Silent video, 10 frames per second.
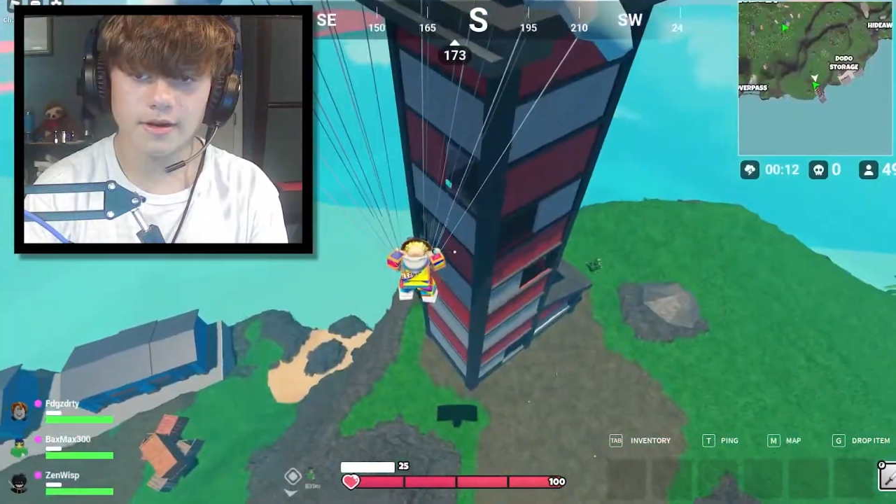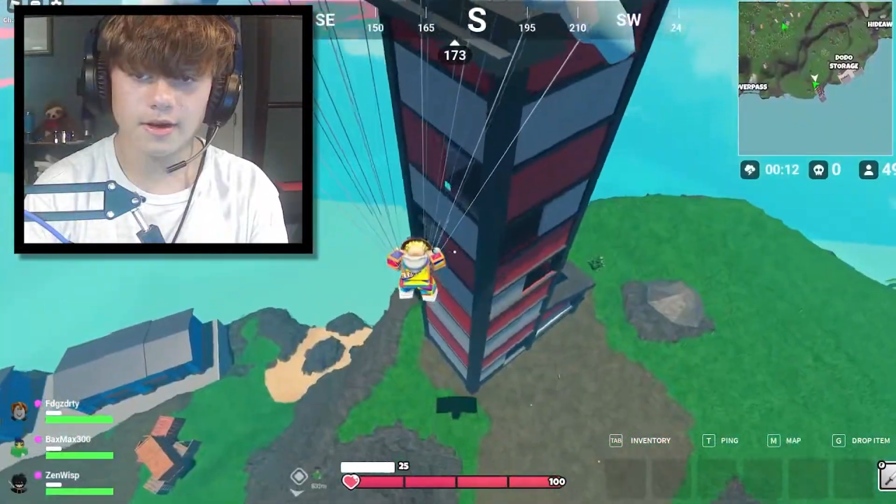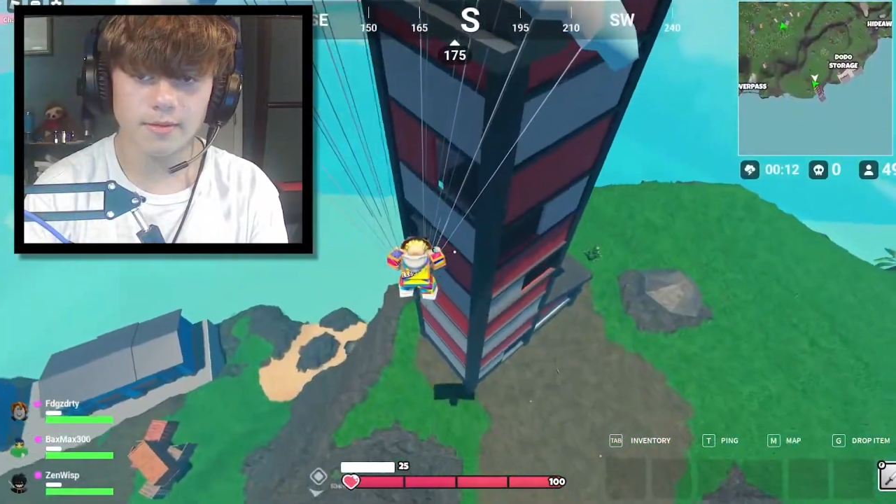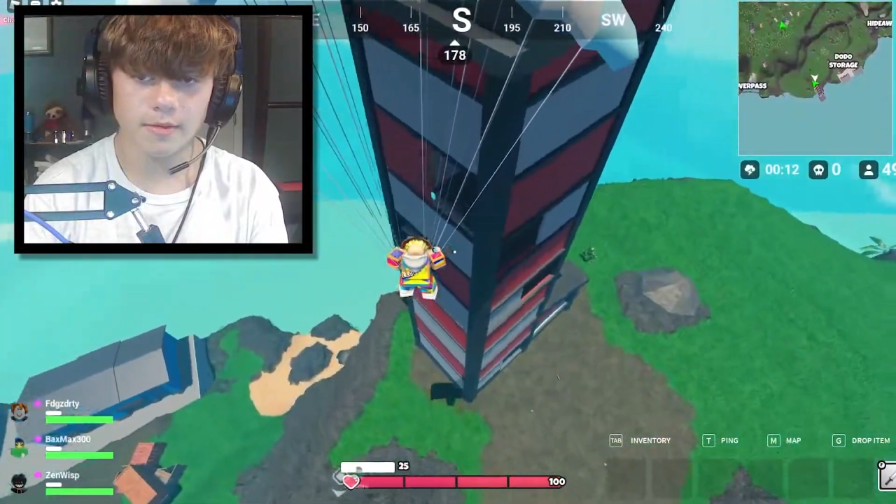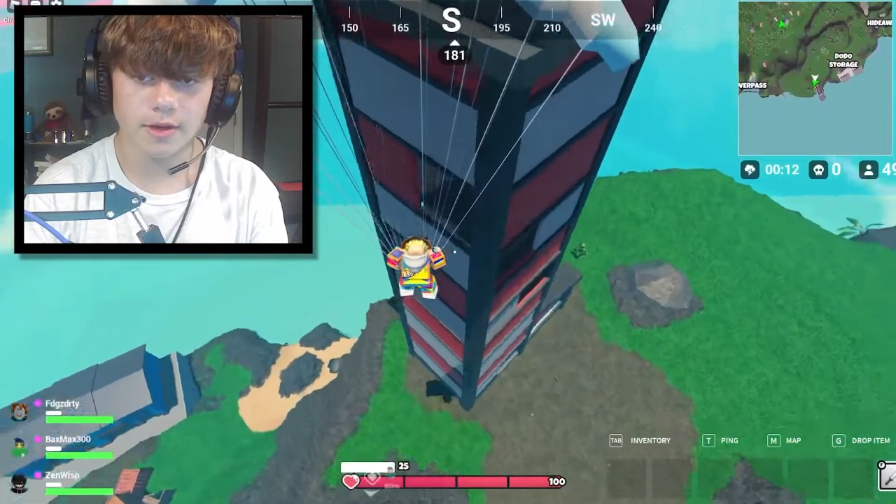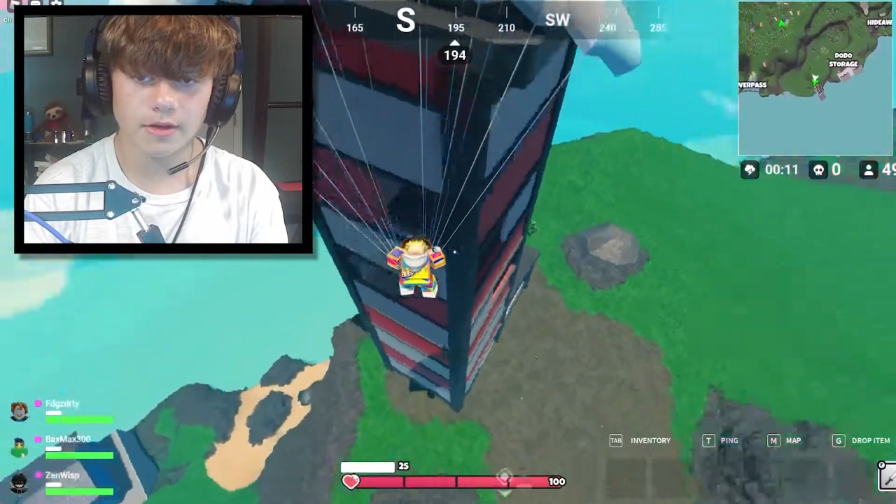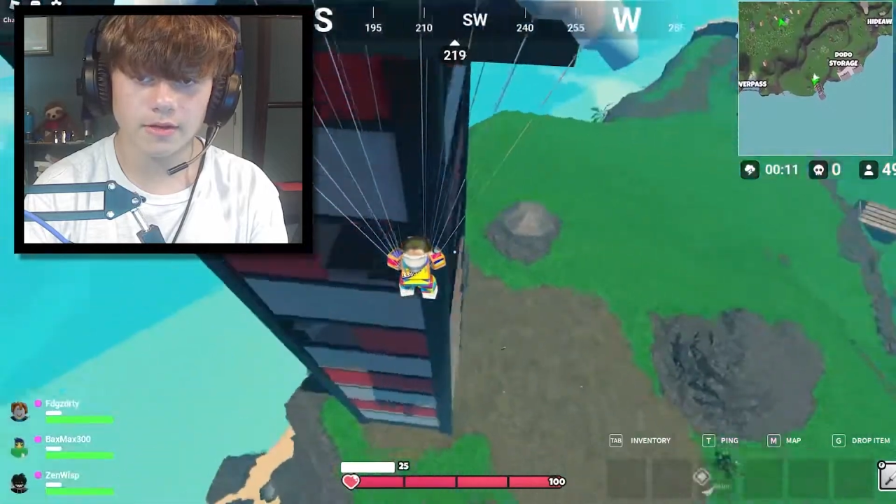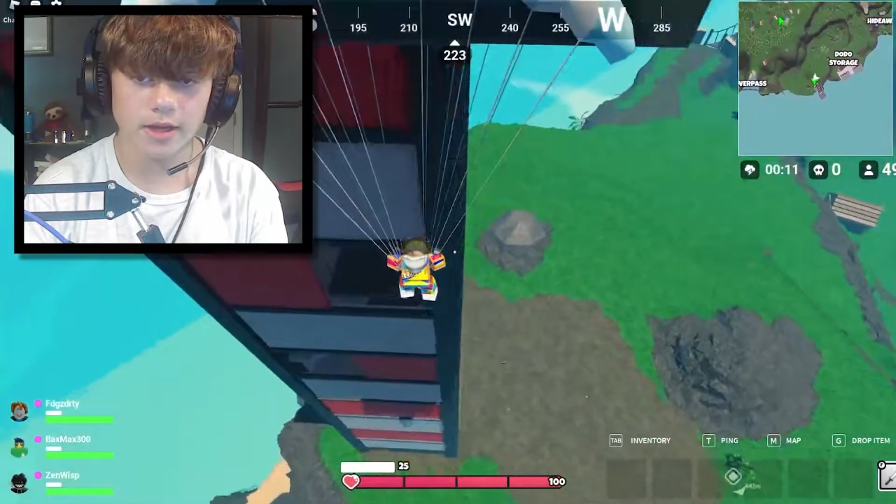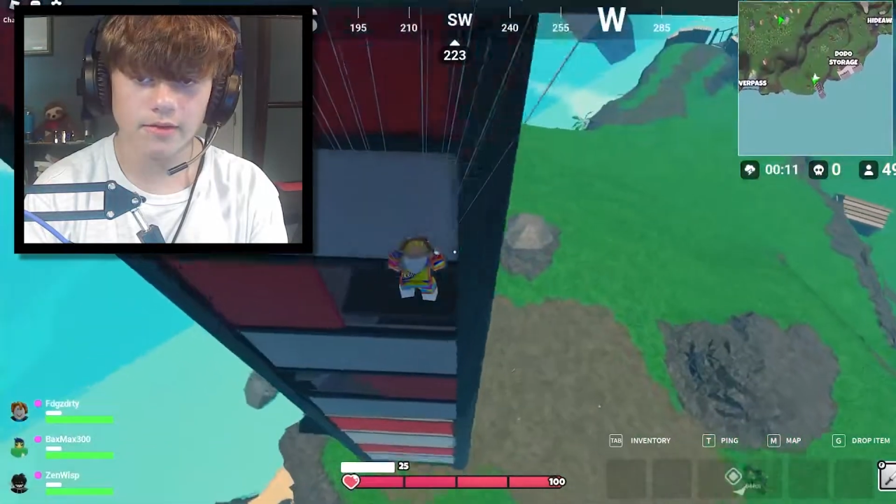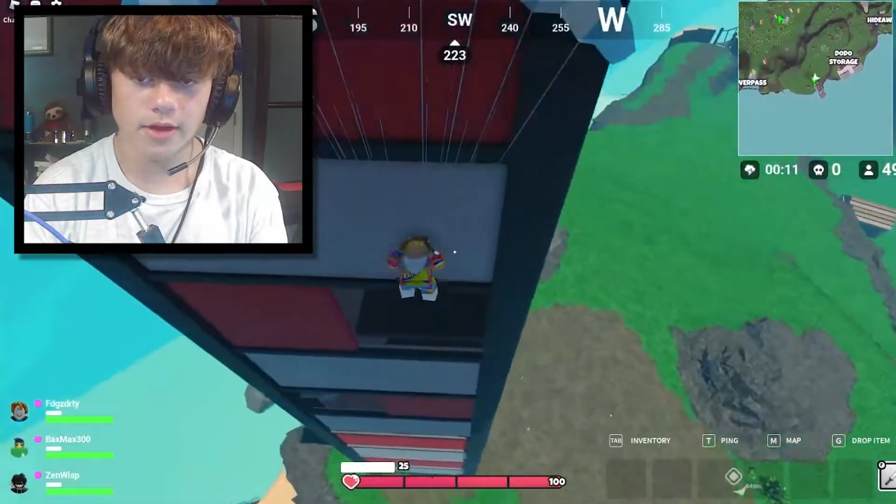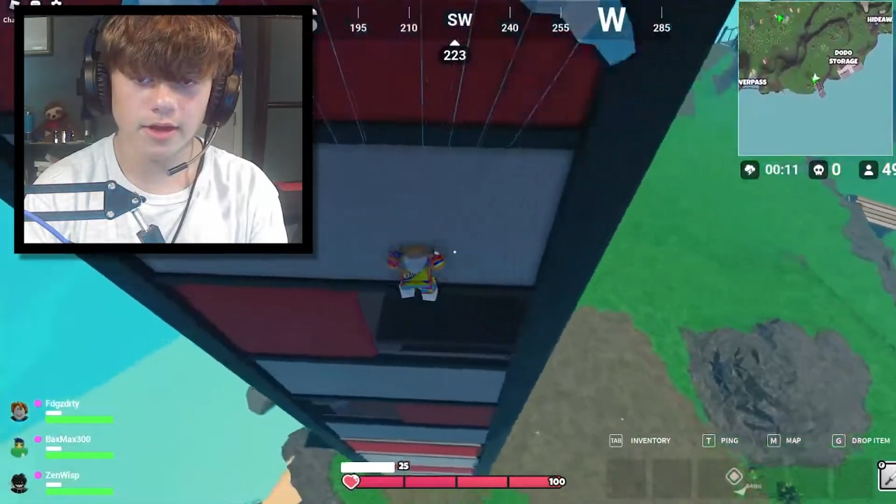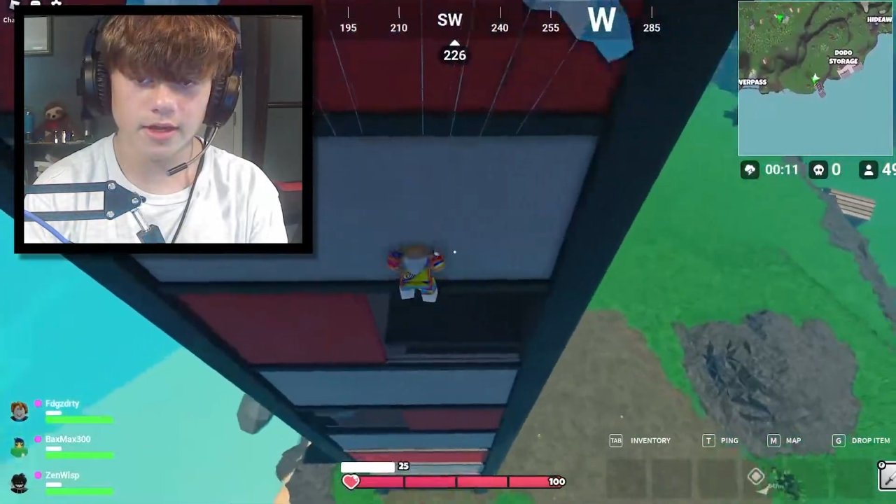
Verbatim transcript: Alright, but we gonna land right in